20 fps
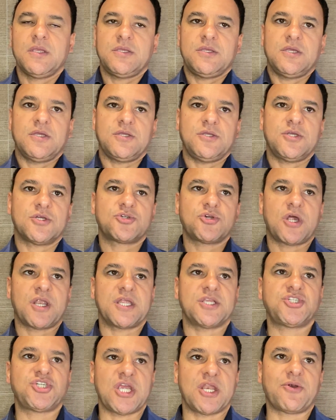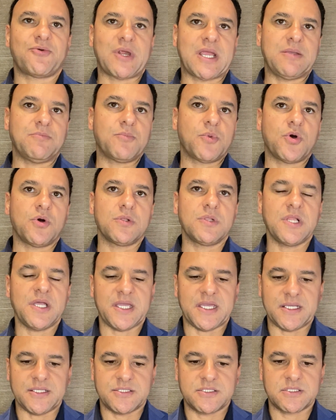you're trying to generate more
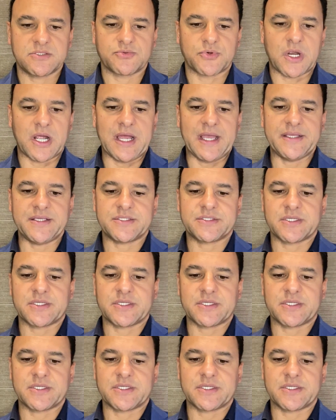leads, right?